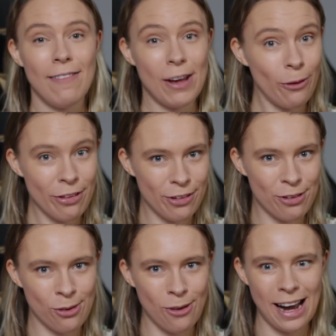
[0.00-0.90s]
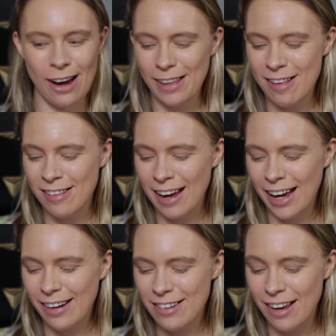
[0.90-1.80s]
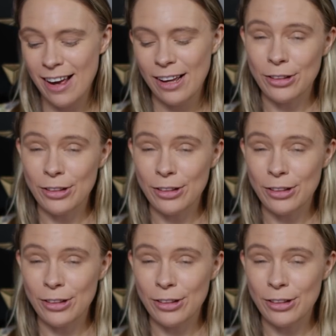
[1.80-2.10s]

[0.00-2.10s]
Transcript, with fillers: they also saw how they started to